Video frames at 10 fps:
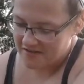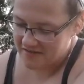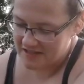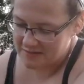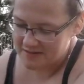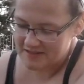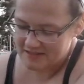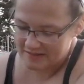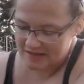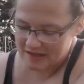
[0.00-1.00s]
This
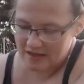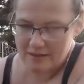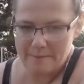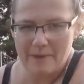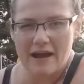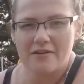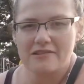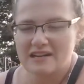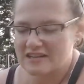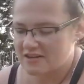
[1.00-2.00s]
one's about
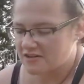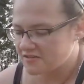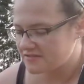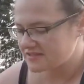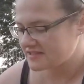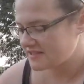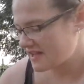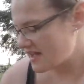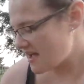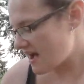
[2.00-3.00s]
ready to harvest.
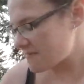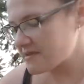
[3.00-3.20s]
I'm